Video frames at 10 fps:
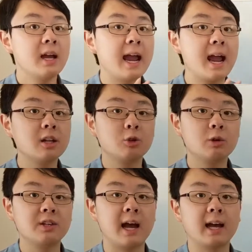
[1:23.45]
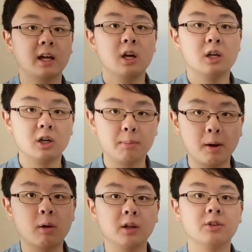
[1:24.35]
and to attack your
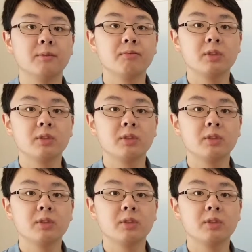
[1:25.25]
opponent.